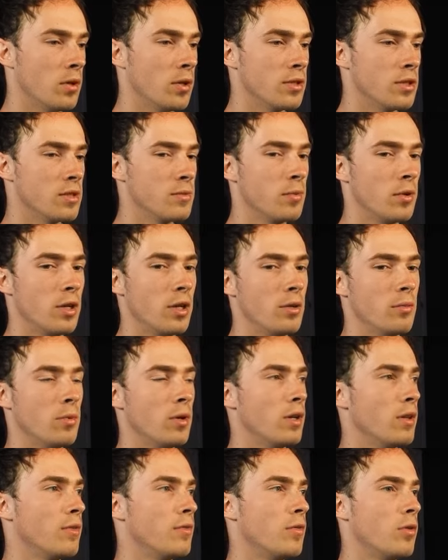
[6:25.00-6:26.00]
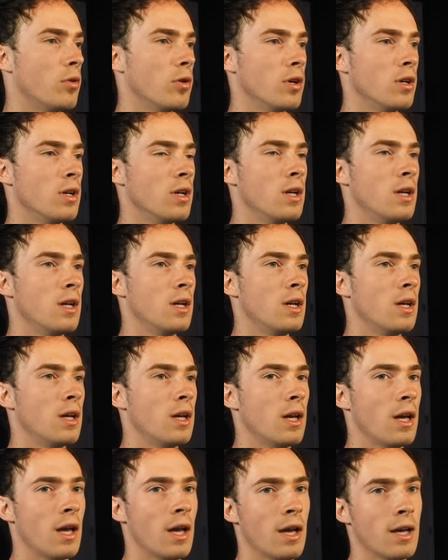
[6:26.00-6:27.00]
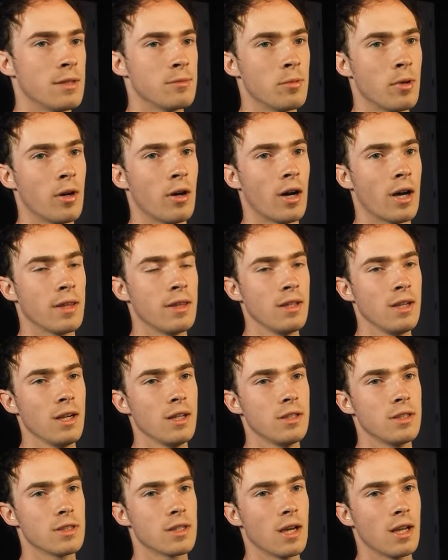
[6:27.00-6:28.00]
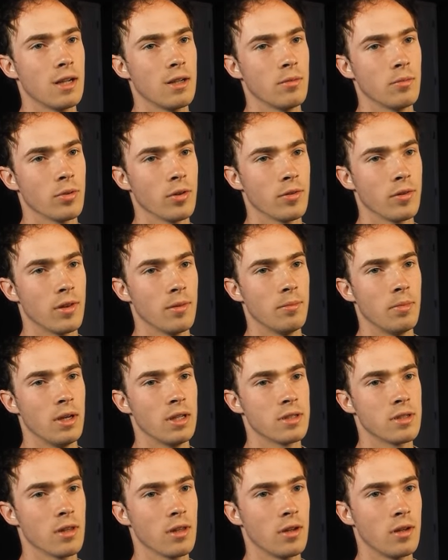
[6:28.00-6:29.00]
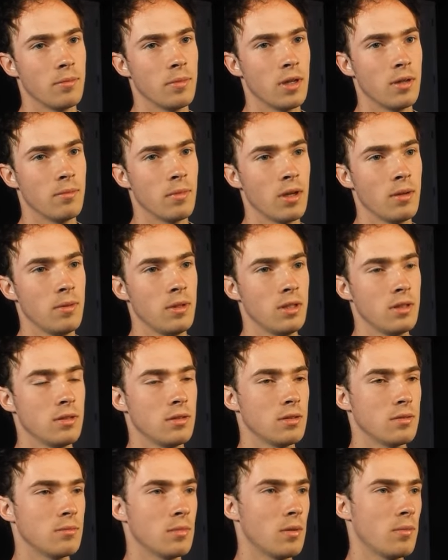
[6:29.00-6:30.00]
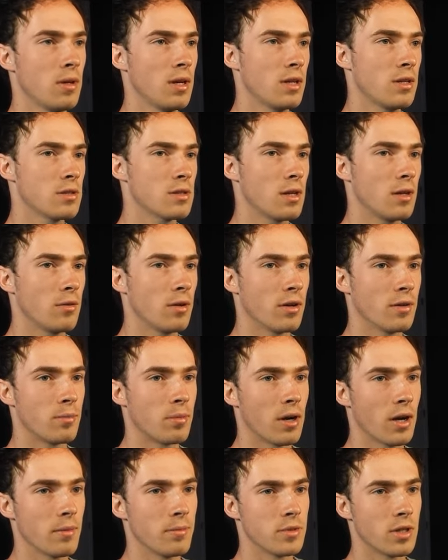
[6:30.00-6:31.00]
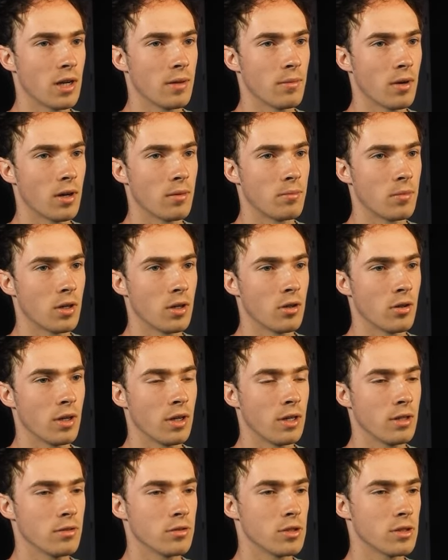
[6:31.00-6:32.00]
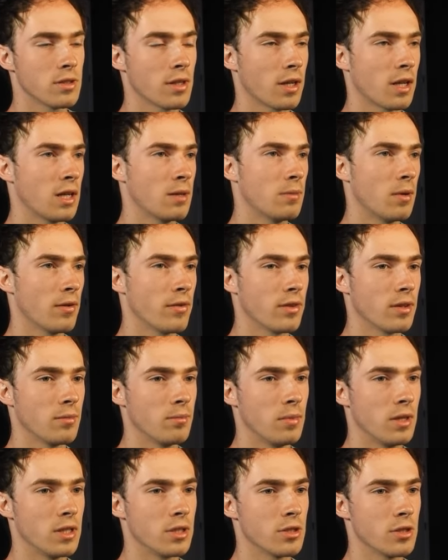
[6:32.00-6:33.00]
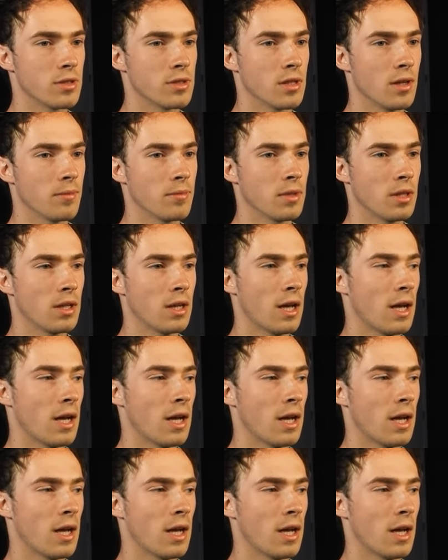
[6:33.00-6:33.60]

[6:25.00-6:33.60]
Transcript: Moses Moody with four as well. I think I just gotta improve the bench a little bit. Maybe maybe I'll just get rid of Prime Draymond, bro, and he'll just like come off the bench or something.